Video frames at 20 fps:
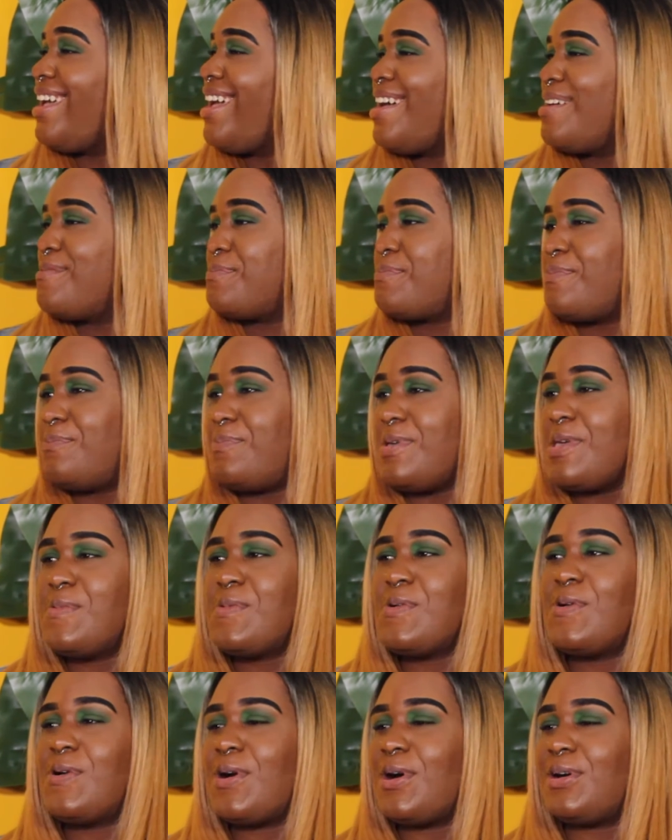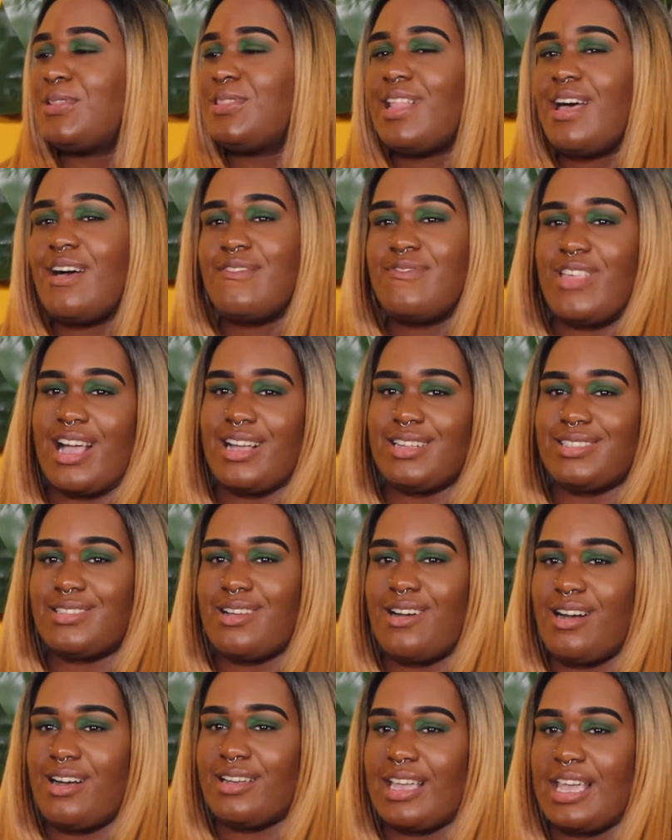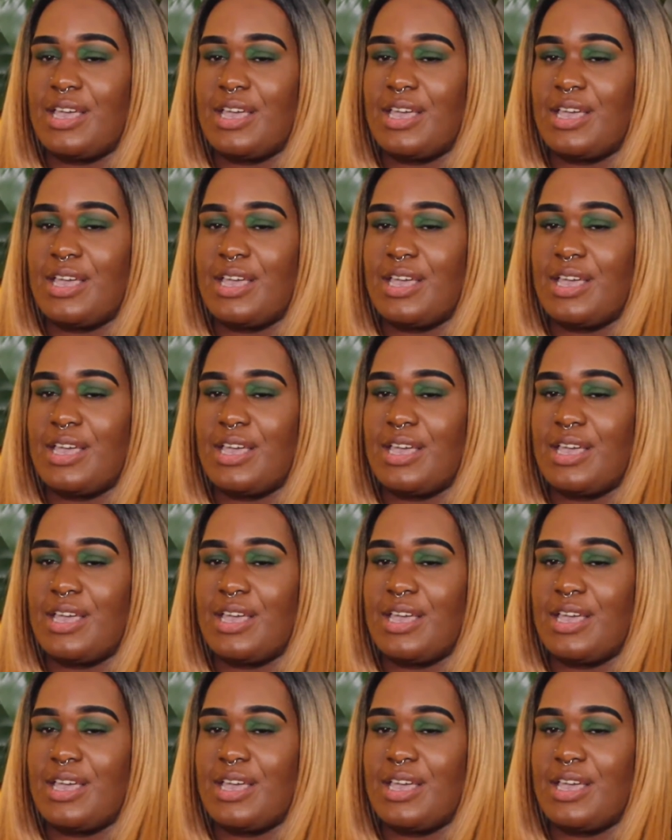Mm-hmm. People love that song.